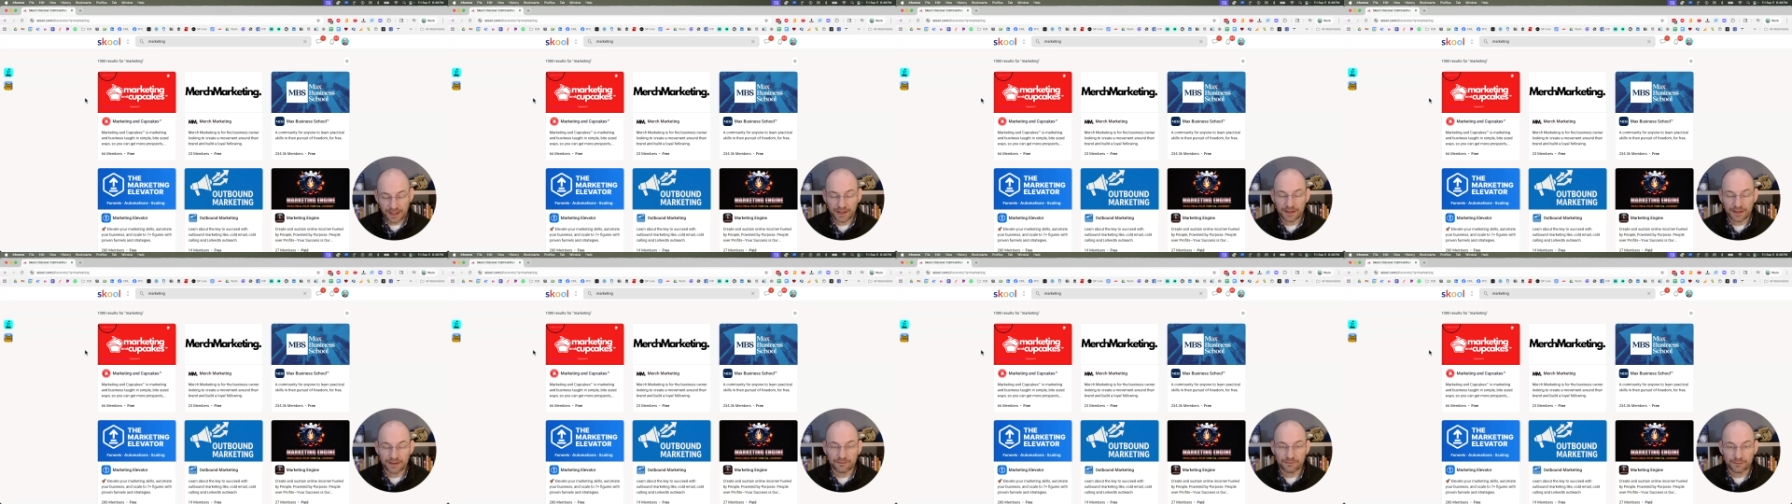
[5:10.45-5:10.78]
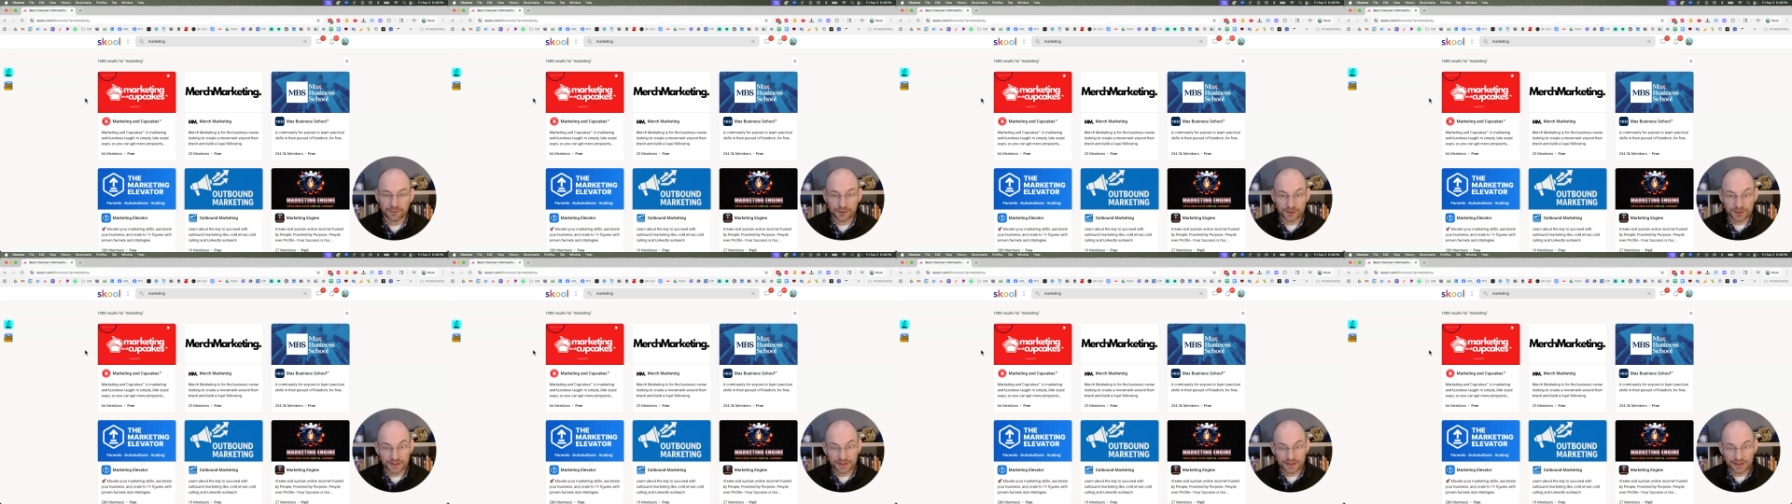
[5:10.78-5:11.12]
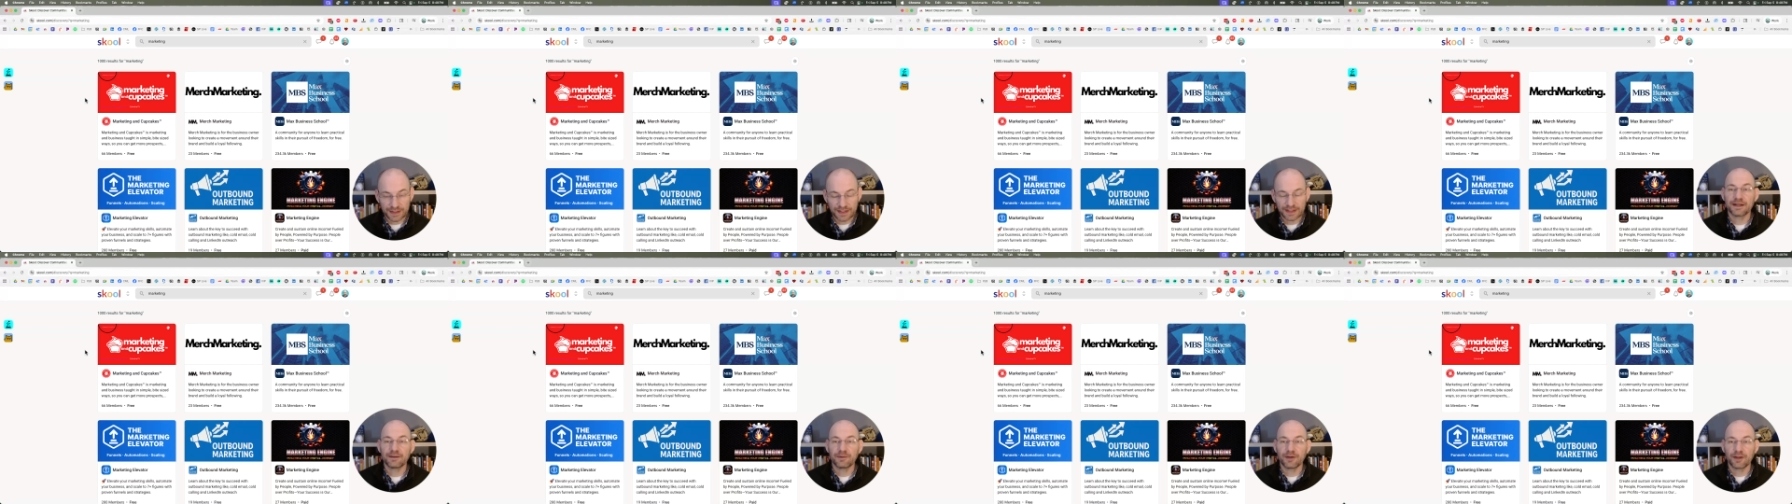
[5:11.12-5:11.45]

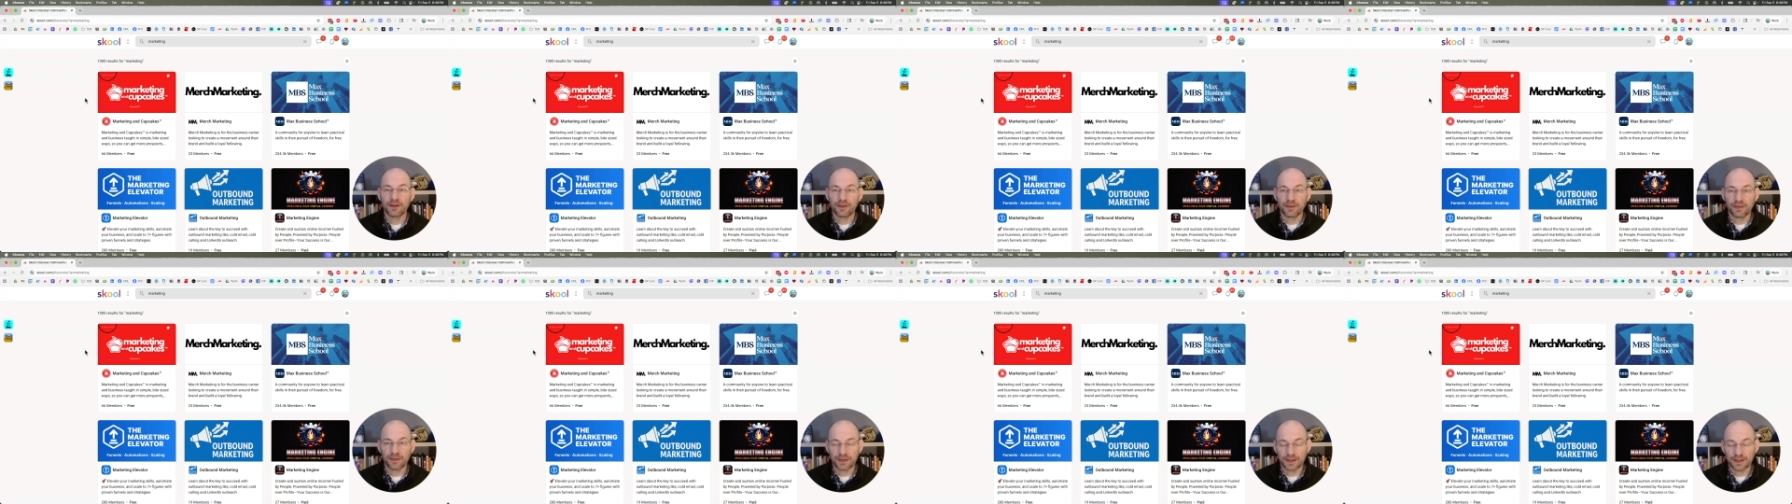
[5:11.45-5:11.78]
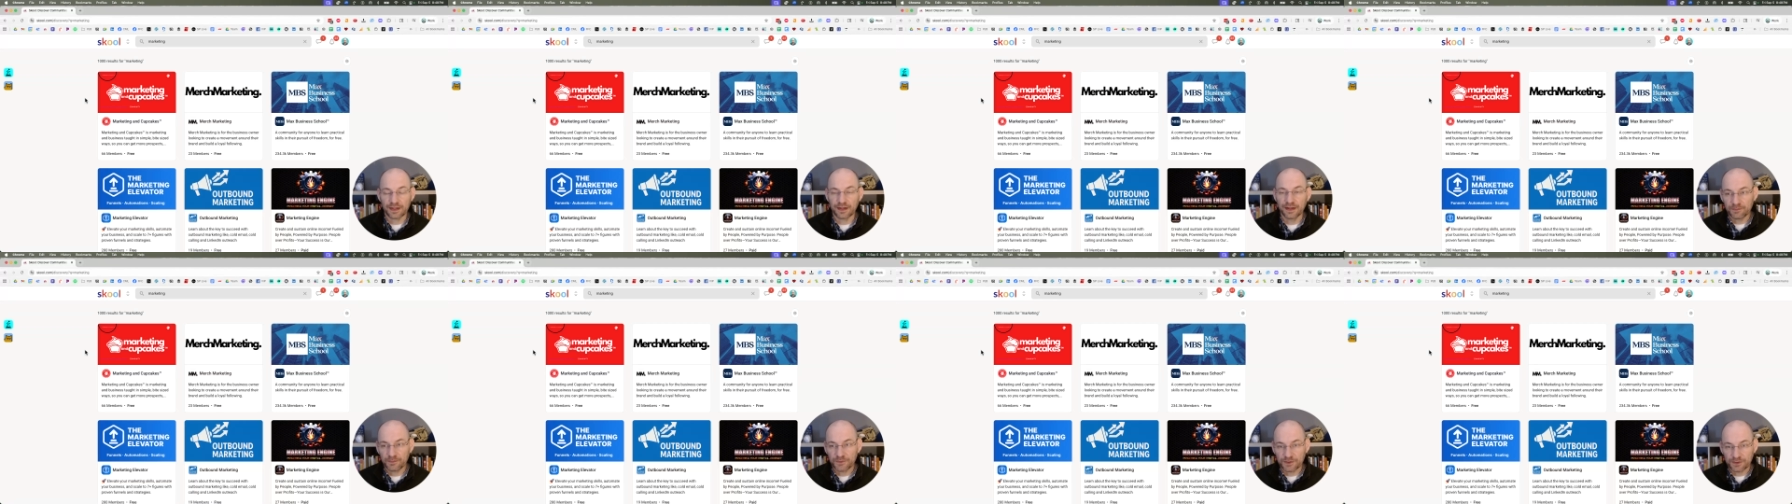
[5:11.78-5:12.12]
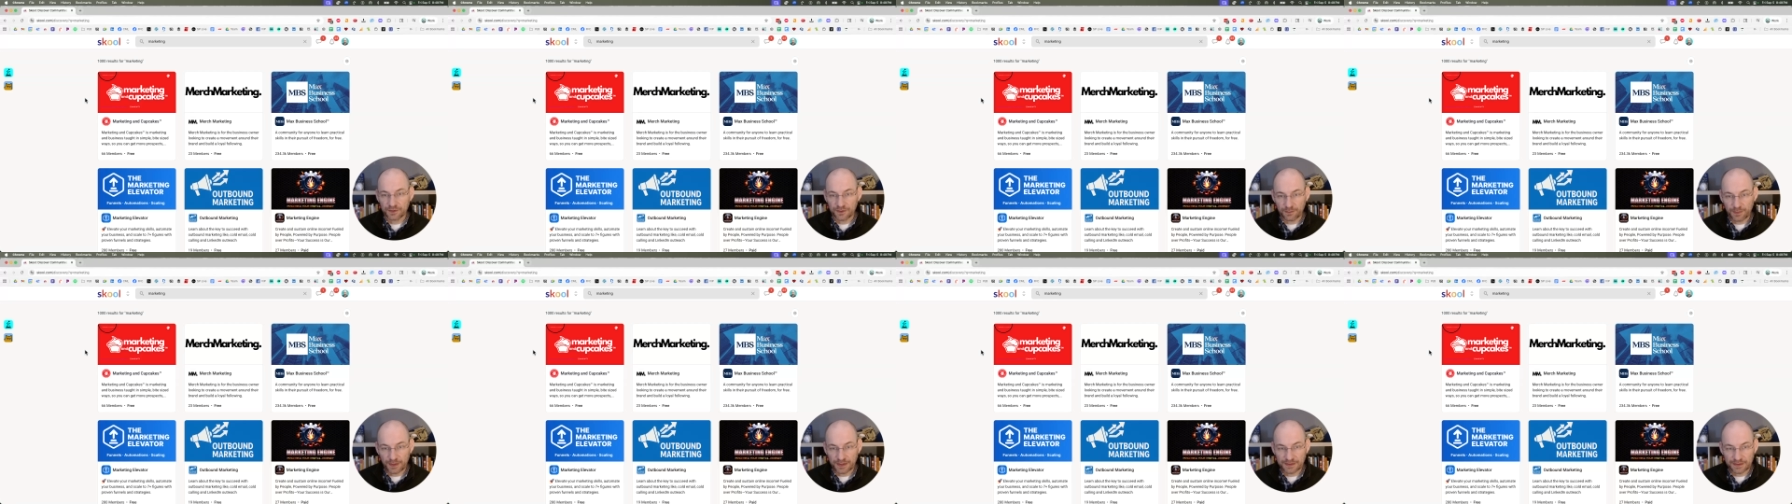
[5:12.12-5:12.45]
unfortunately, other than just
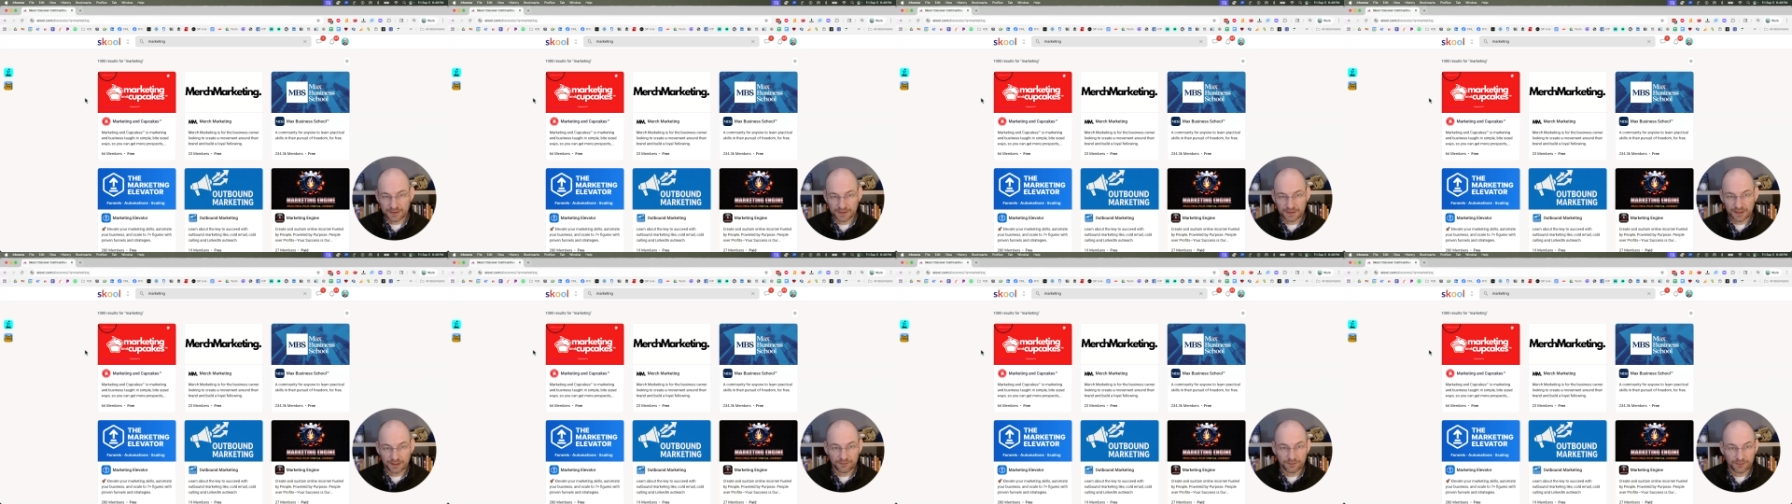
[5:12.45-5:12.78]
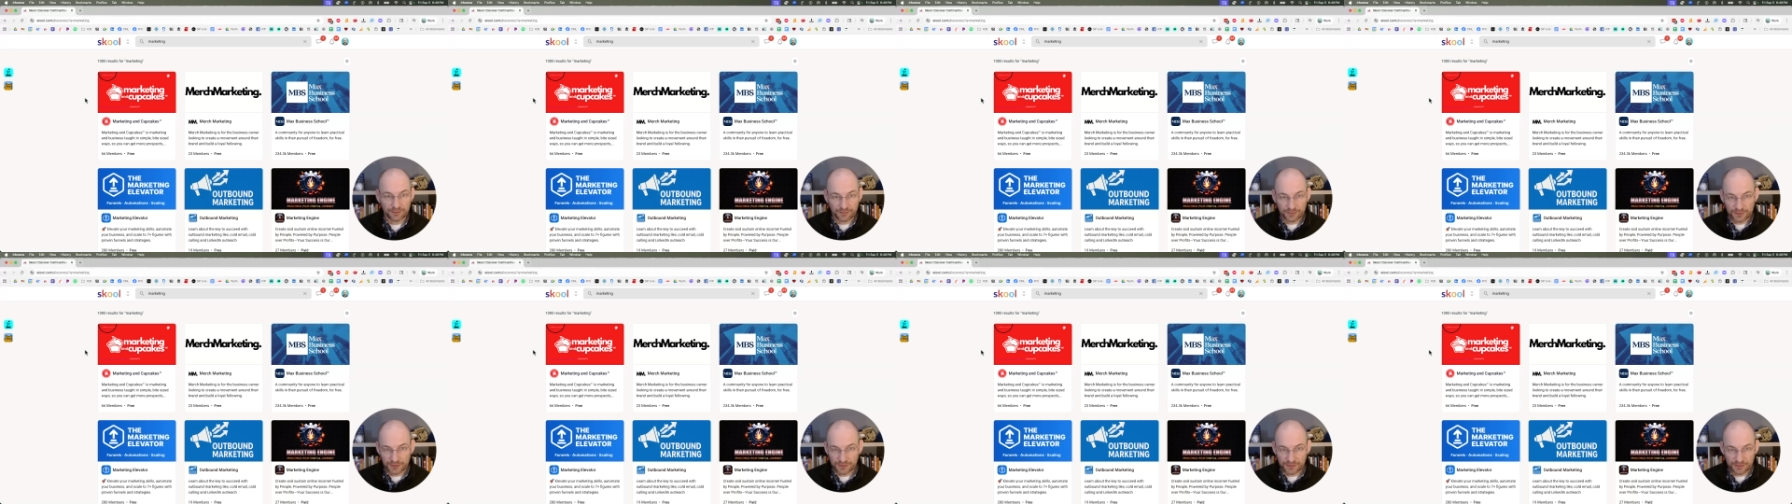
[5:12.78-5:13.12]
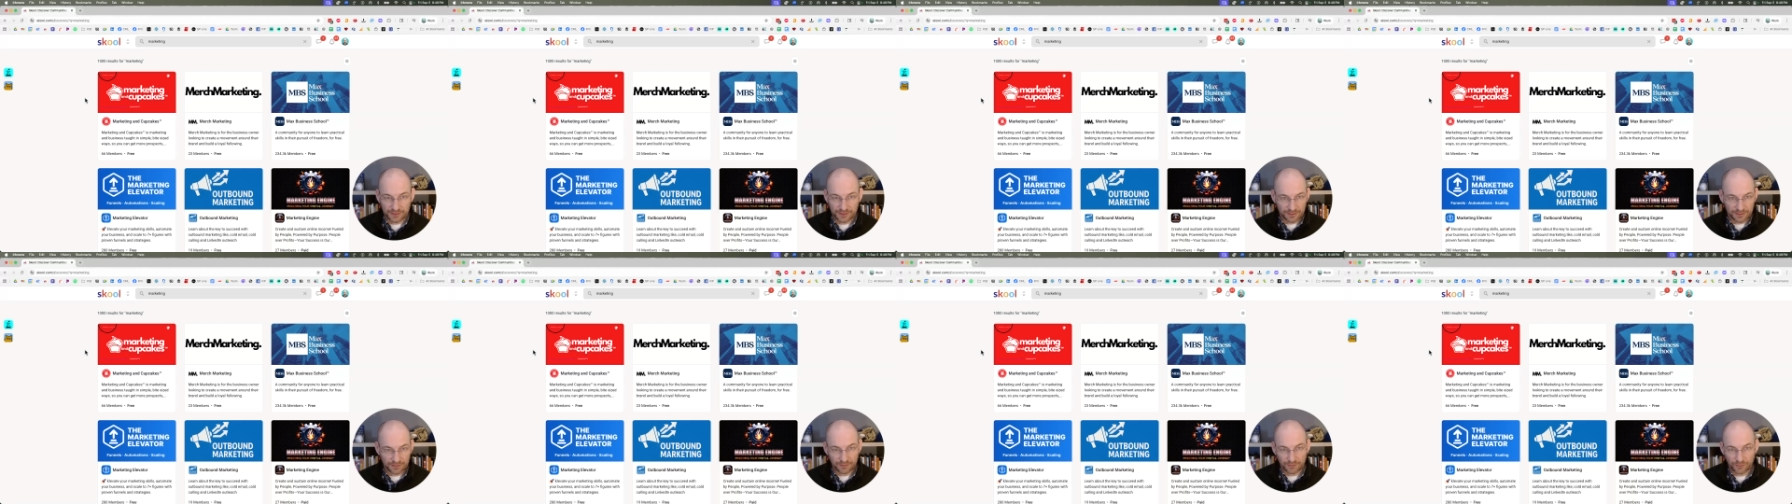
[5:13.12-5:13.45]
the basic stuff of just
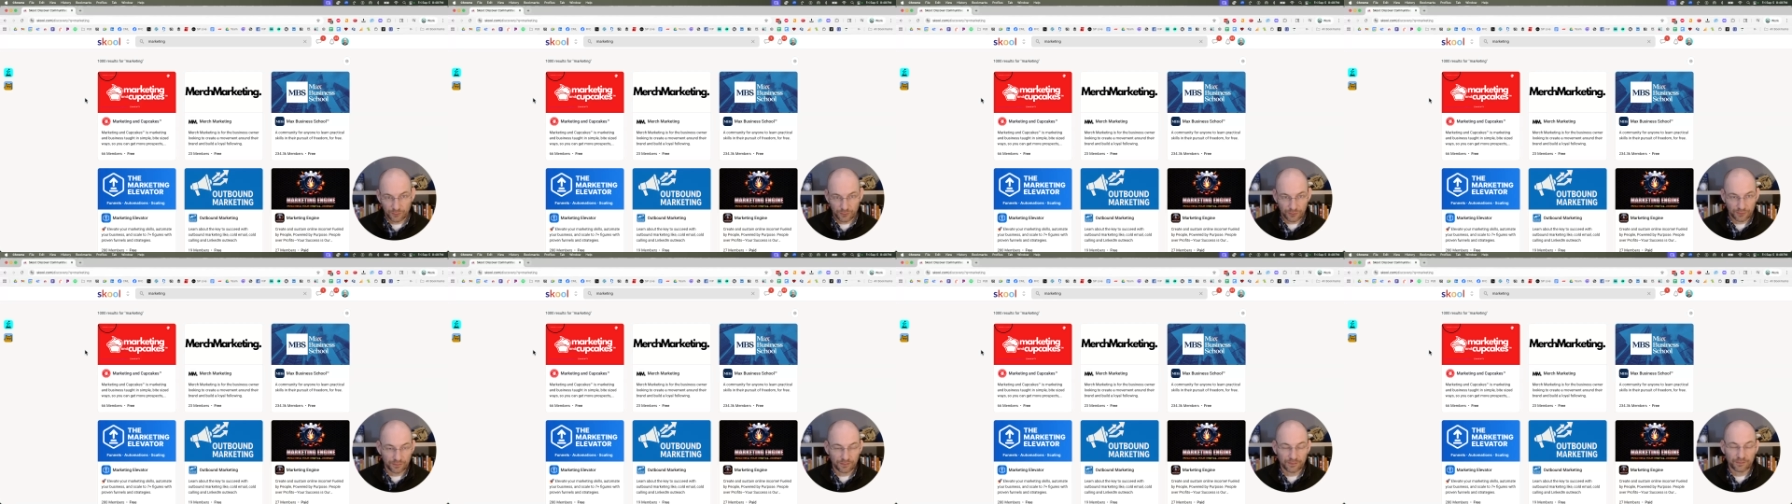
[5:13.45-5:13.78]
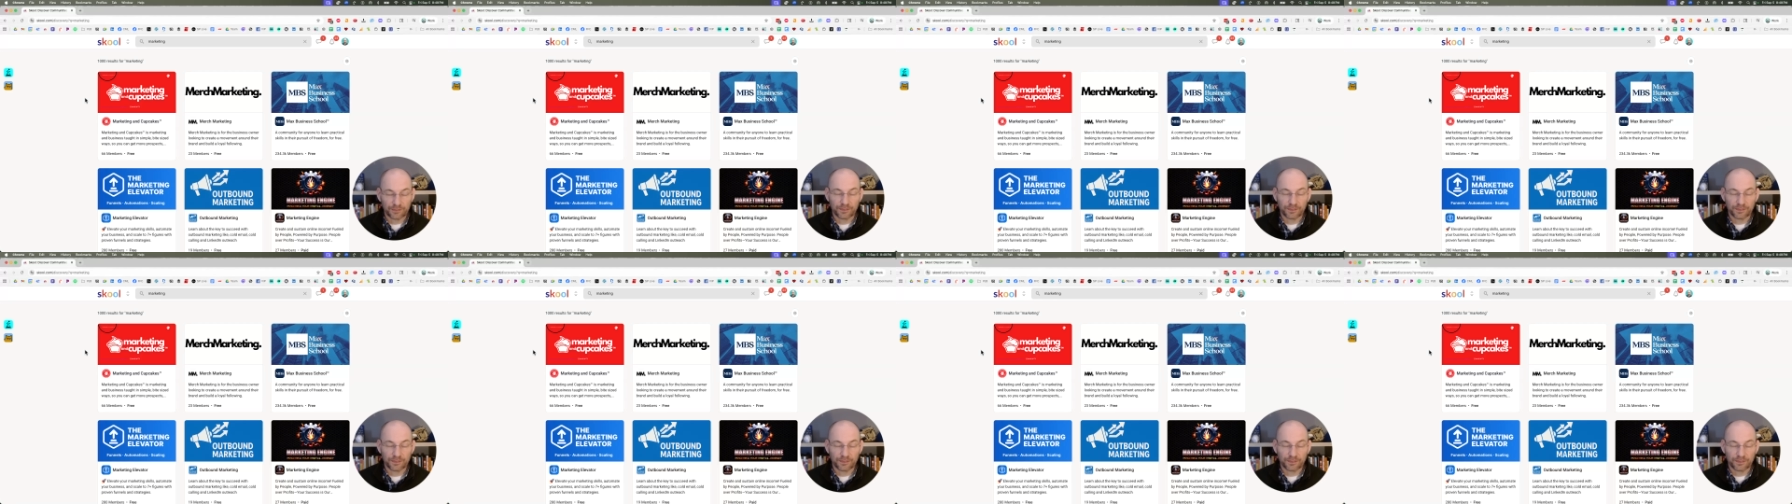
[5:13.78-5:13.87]
sort of